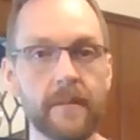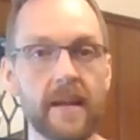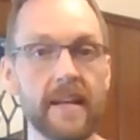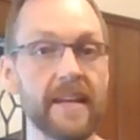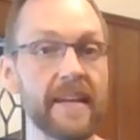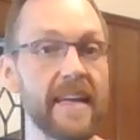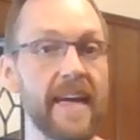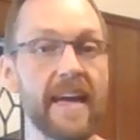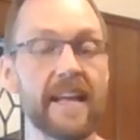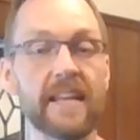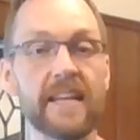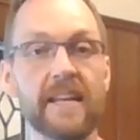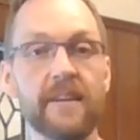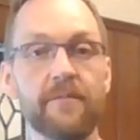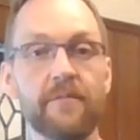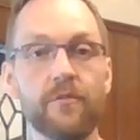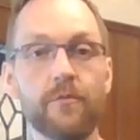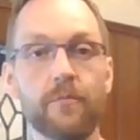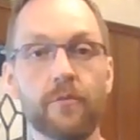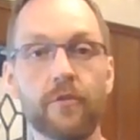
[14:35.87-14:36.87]
And again,
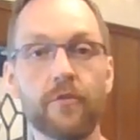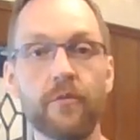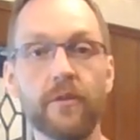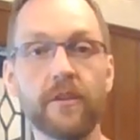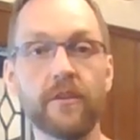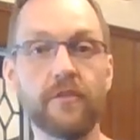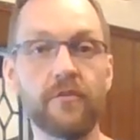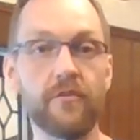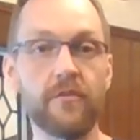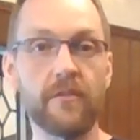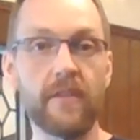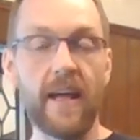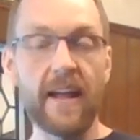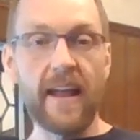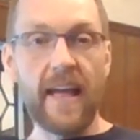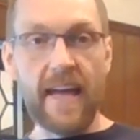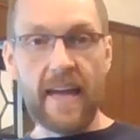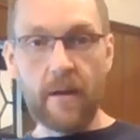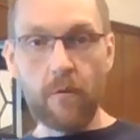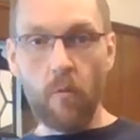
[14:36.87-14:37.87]
if you were going to do
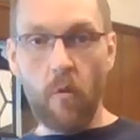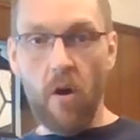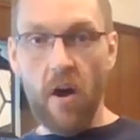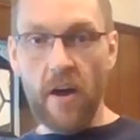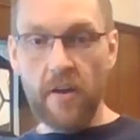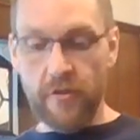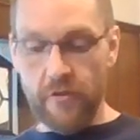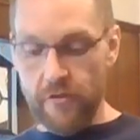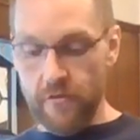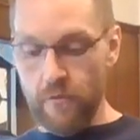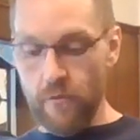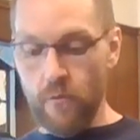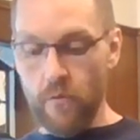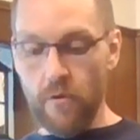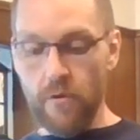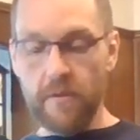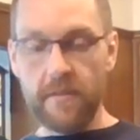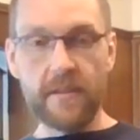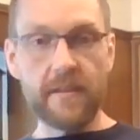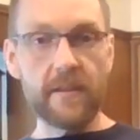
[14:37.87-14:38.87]
that egg wash
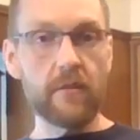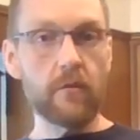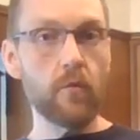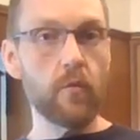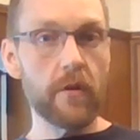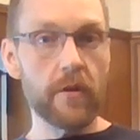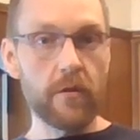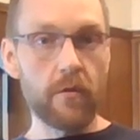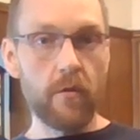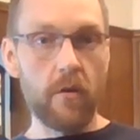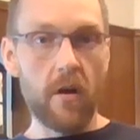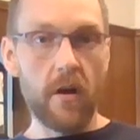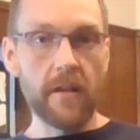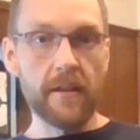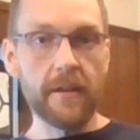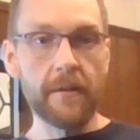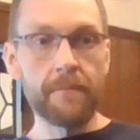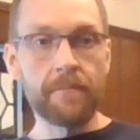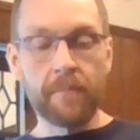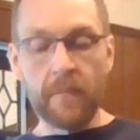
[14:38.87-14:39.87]
or the oil
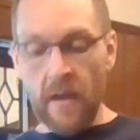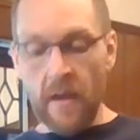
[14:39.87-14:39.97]
on it,